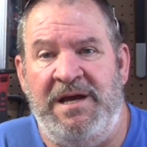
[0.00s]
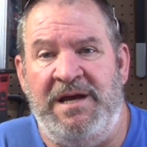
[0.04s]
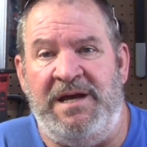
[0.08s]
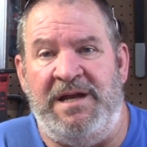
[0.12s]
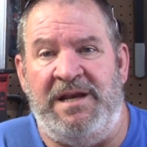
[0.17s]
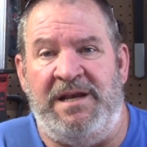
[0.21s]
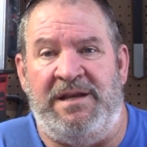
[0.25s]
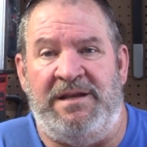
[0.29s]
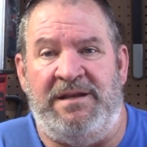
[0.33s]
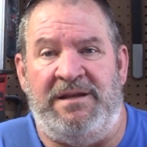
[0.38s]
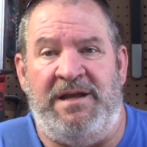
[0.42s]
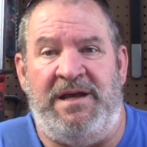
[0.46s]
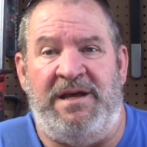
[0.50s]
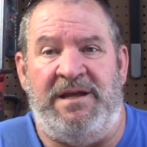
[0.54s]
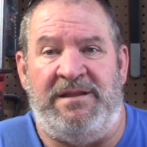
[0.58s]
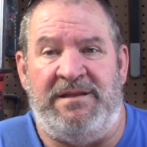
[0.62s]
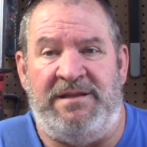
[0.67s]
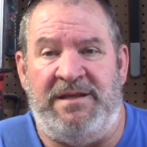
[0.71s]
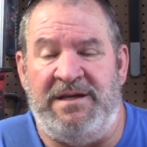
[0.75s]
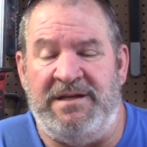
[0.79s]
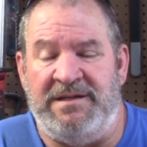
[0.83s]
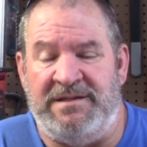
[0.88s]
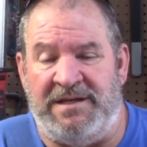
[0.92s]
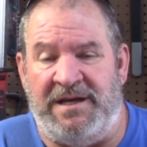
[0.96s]
and,
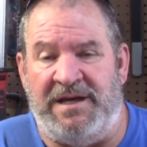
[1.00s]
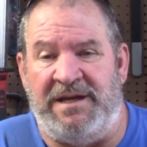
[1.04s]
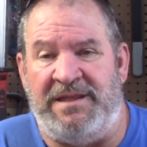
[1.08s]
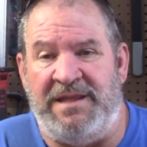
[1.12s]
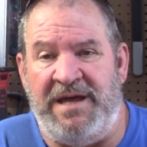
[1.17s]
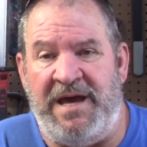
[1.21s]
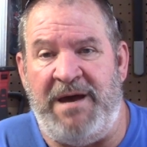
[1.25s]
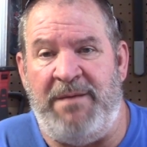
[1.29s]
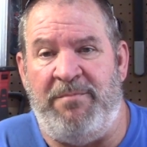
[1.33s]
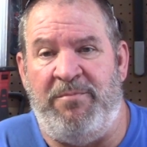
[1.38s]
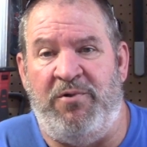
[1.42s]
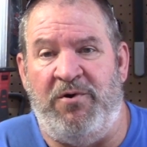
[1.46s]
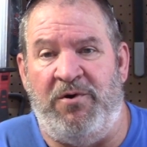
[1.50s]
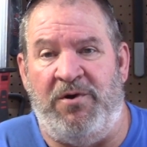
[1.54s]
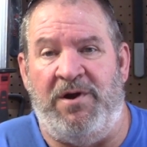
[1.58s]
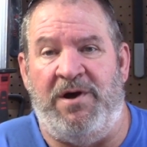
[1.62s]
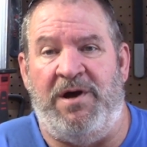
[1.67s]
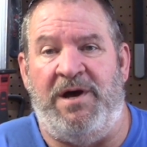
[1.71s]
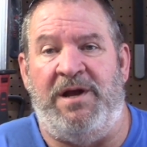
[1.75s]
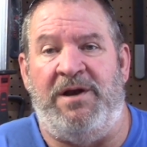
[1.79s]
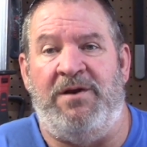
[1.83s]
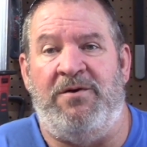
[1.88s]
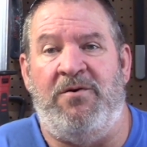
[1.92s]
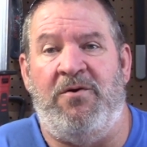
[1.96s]
and things like that put
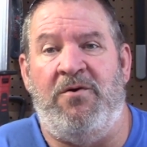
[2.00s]
on,